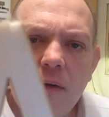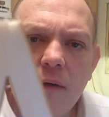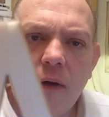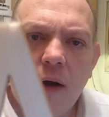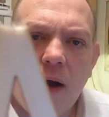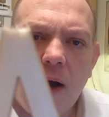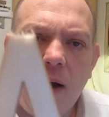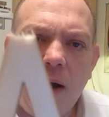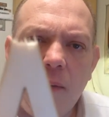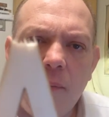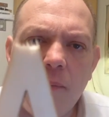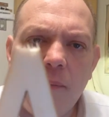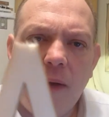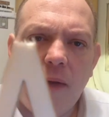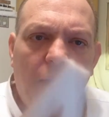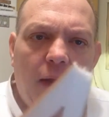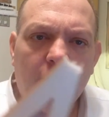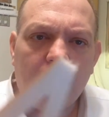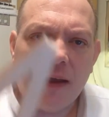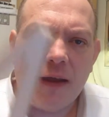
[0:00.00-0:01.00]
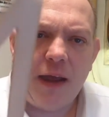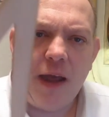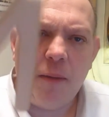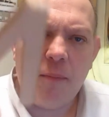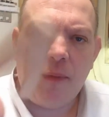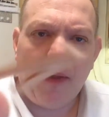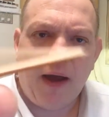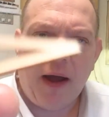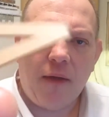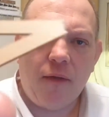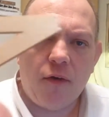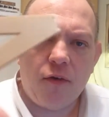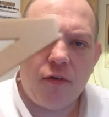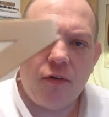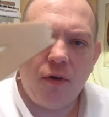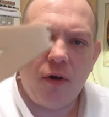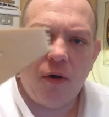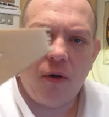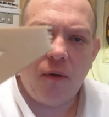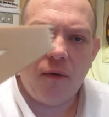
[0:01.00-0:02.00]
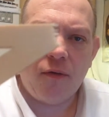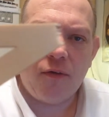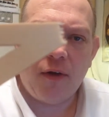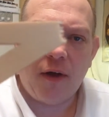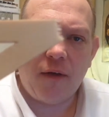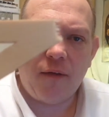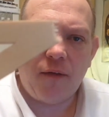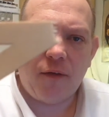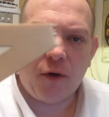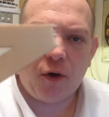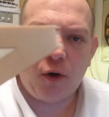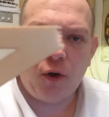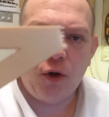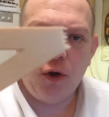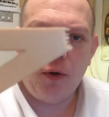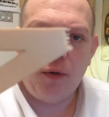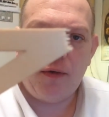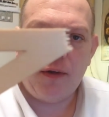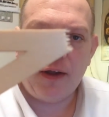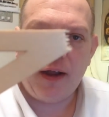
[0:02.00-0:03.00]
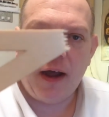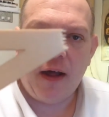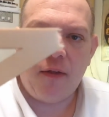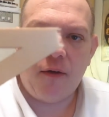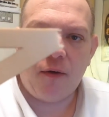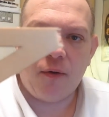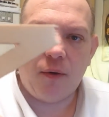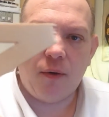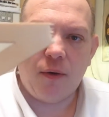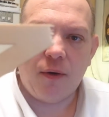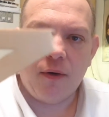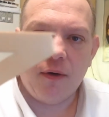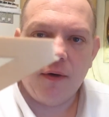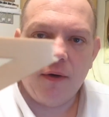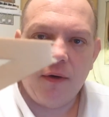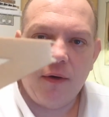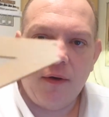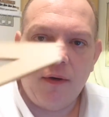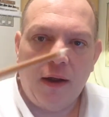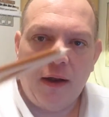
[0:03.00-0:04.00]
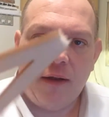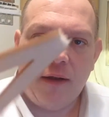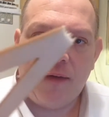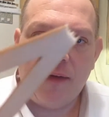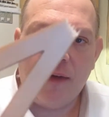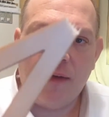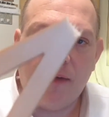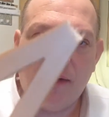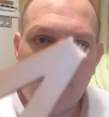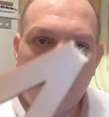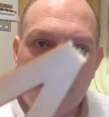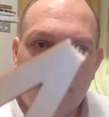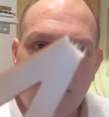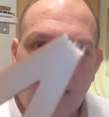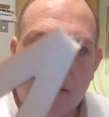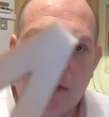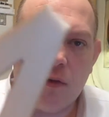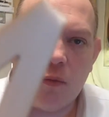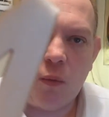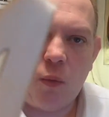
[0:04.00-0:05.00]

And they can keep that. It's not they're glued together or anything there. It's